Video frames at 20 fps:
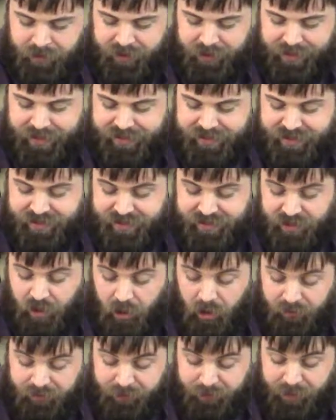gets this
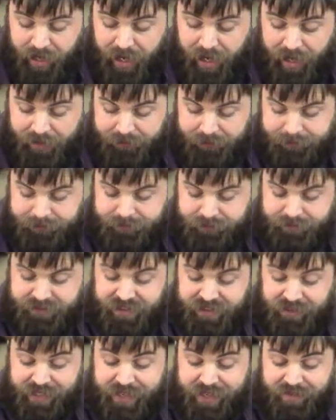call from God
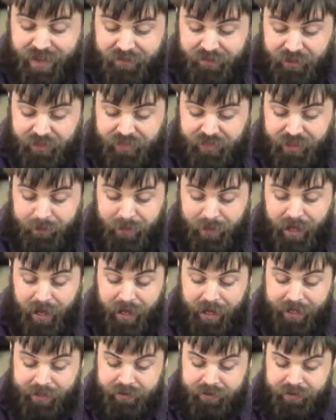to leave everything
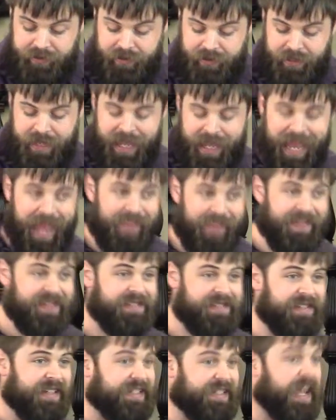behind. And
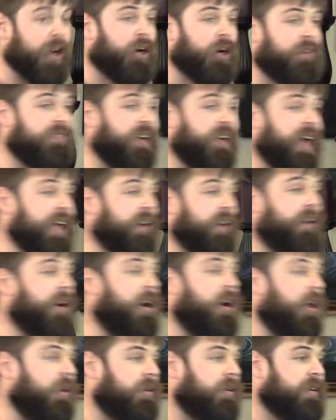this is a terrifying
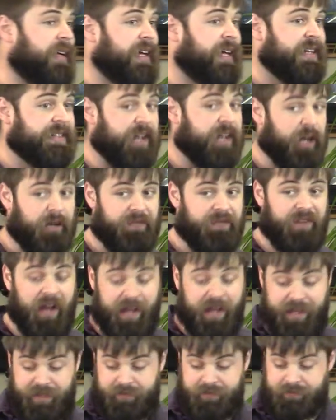call,
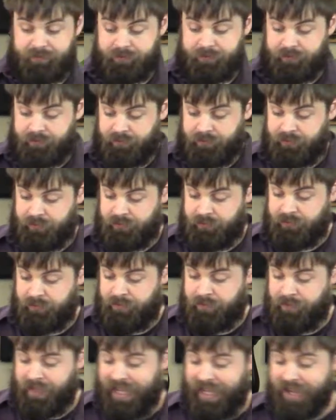terrifying.
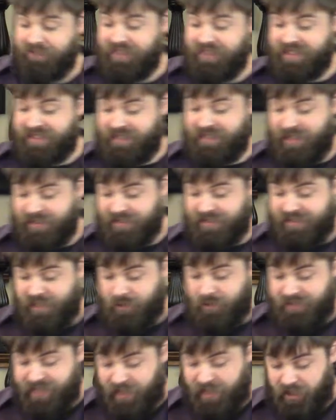If this doesn't
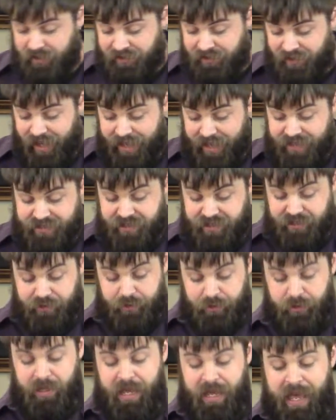sound terrifying to
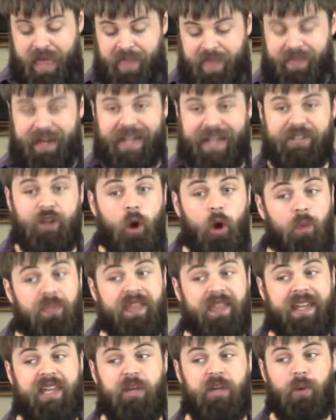you, then I don't
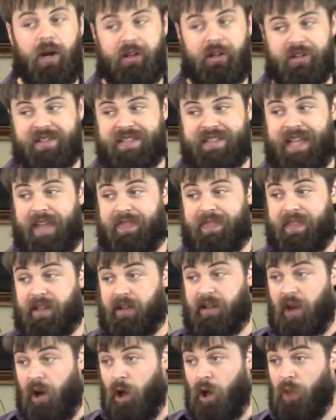think you understand the
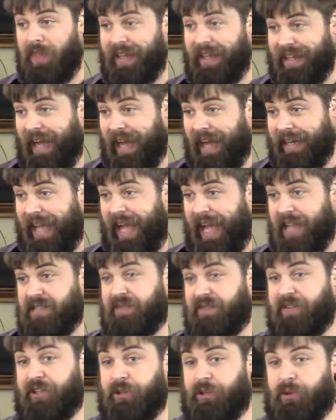call that God
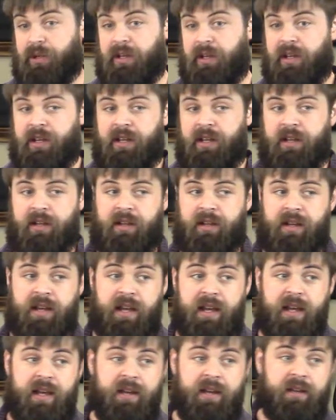has for you.
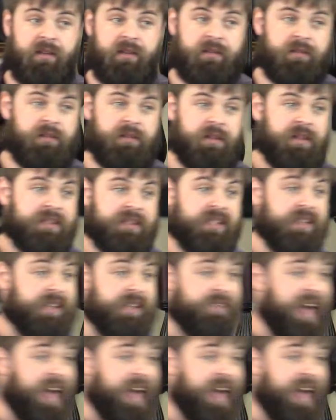To leave